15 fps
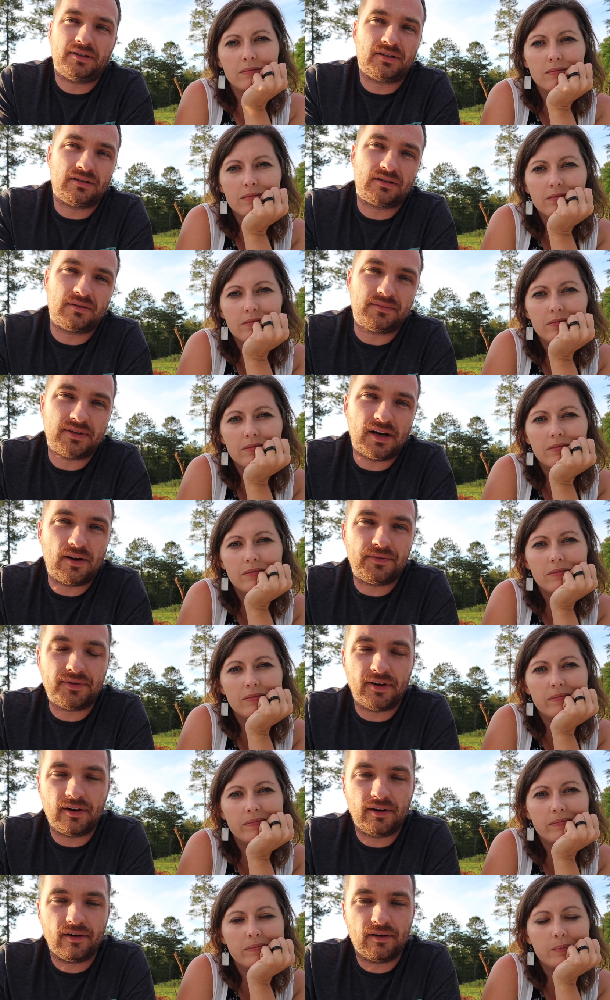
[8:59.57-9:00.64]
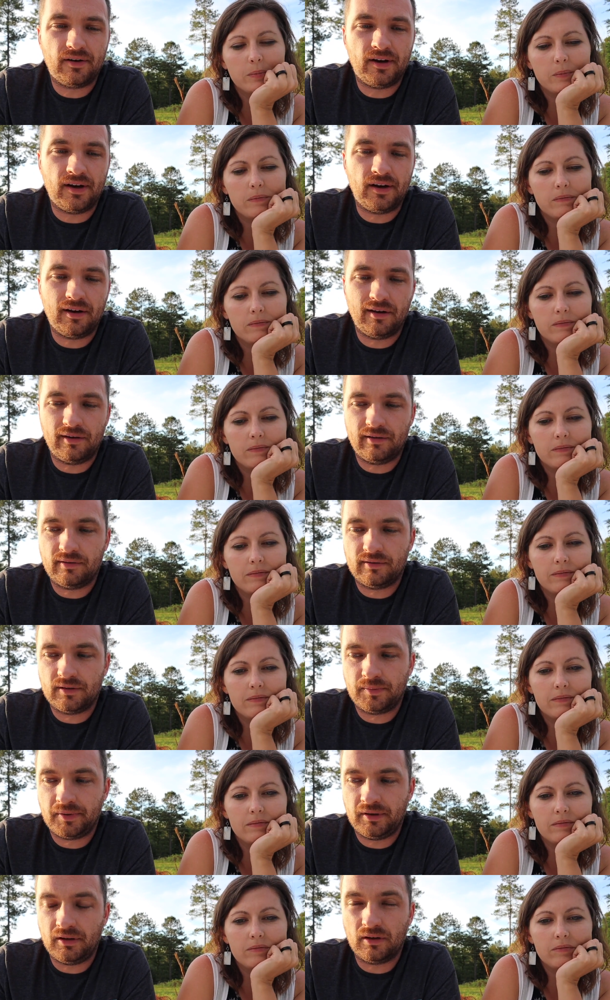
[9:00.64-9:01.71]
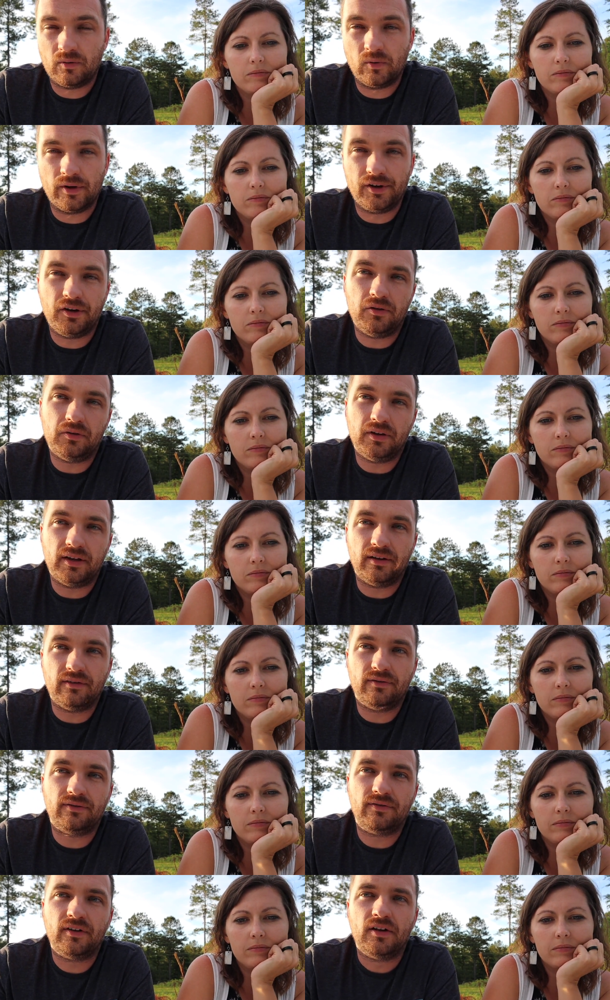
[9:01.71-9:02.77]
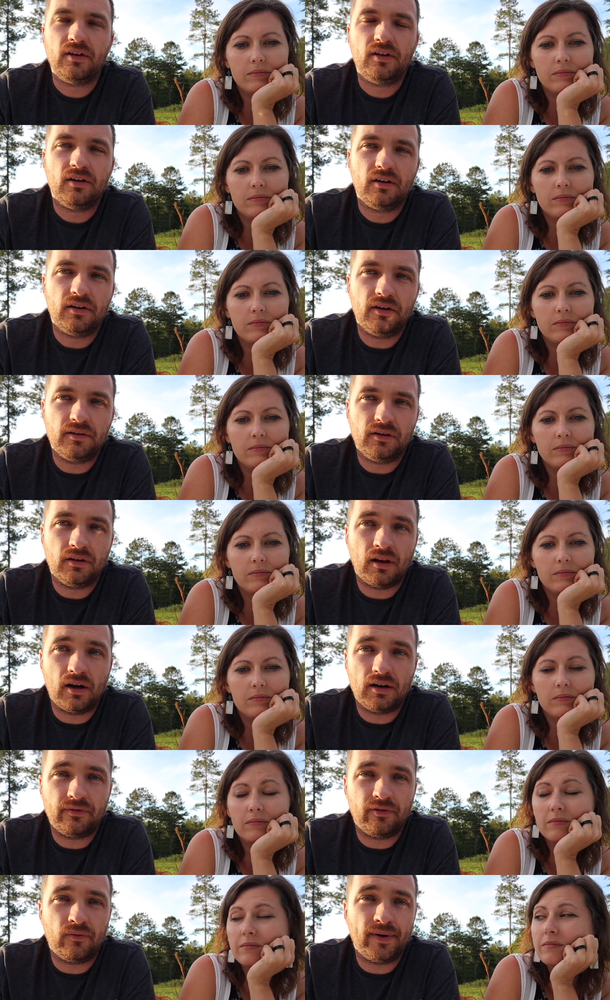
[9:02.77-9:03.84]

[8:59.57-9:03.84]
Speaker 1: systems out there, and depending on where you live, a lot of different